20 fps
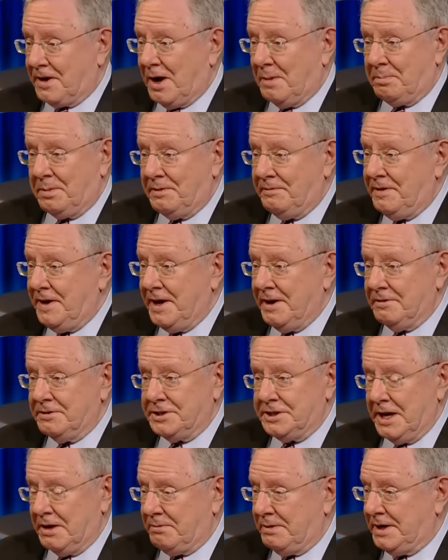a couple of years?
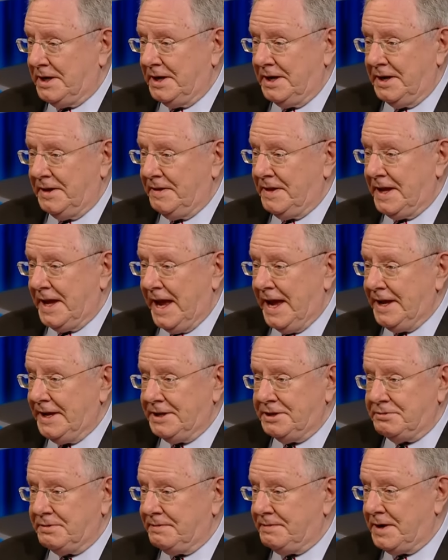Yeah, we did it in the
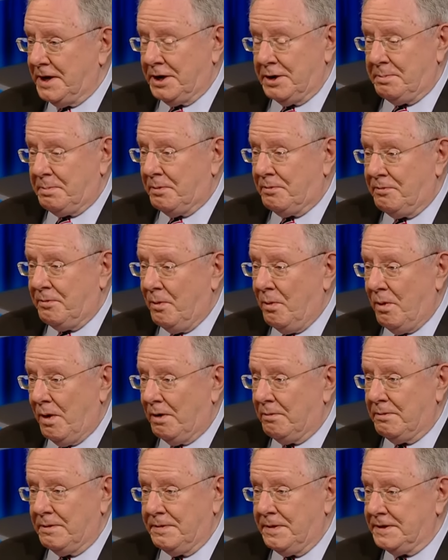80s. We've done it
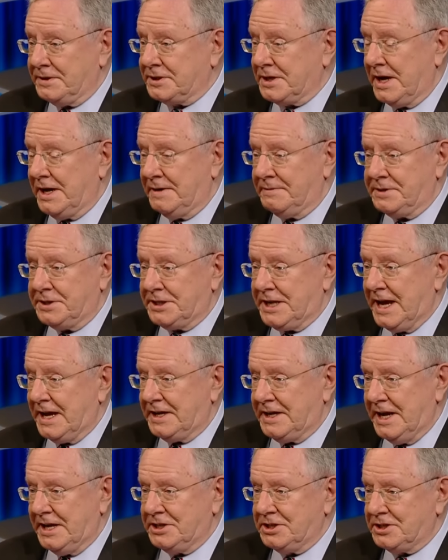before. With this kind of
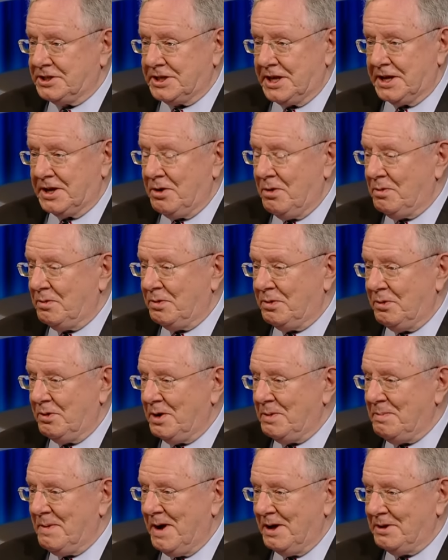stagnation, it's like going
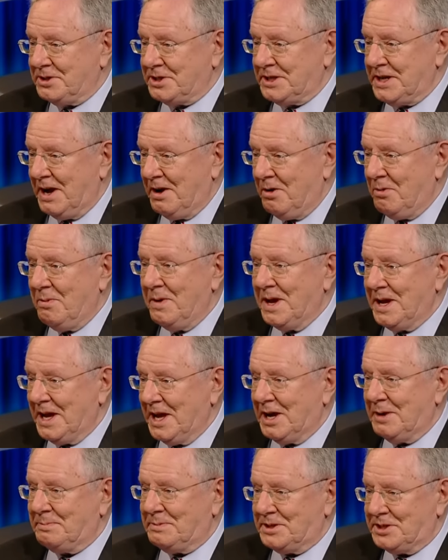30 miles an hour. We can
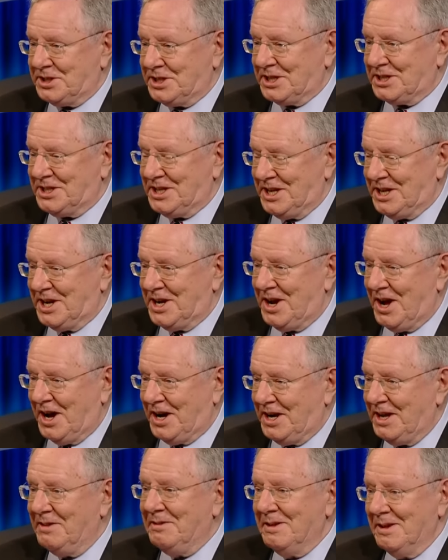get up to 60 to
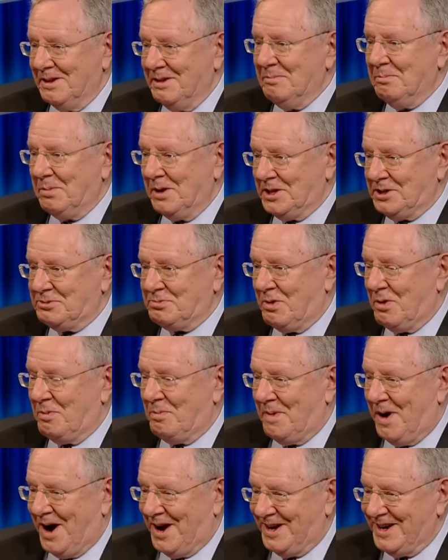90 police won't
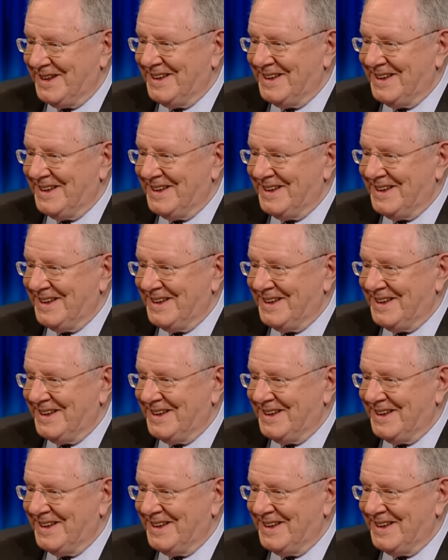mind.